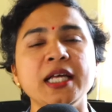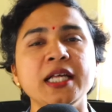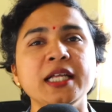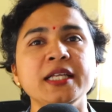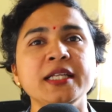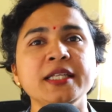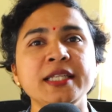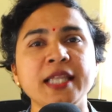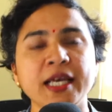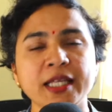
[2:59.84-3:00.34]

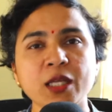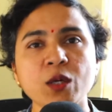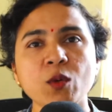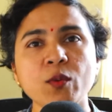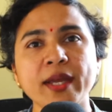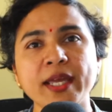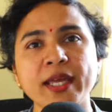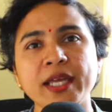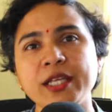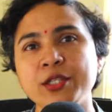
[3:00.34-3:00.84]
Another
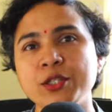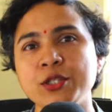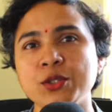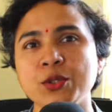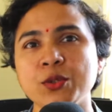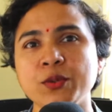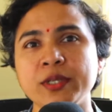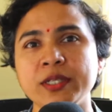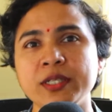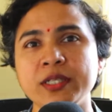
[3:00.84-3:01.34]
way to
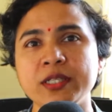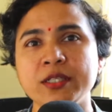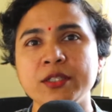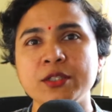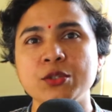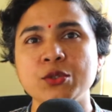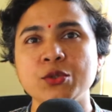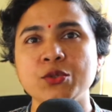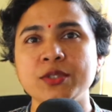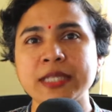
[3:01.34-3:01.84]
do it
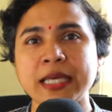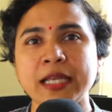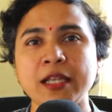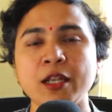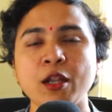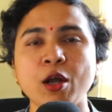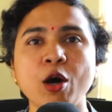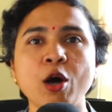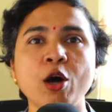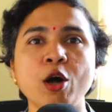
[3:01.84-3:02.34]
is to sell
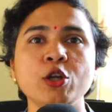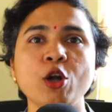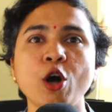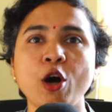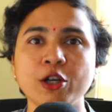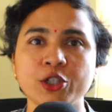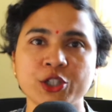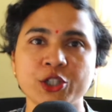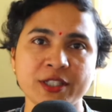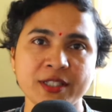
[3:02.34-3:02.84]
on
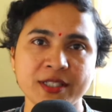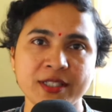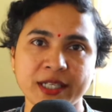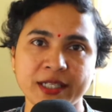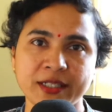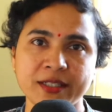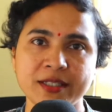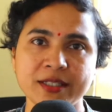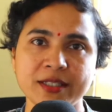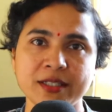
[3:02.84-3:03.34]
auction
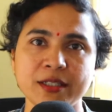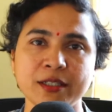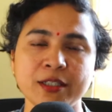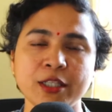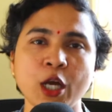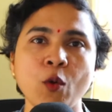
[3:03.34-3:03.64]
sites.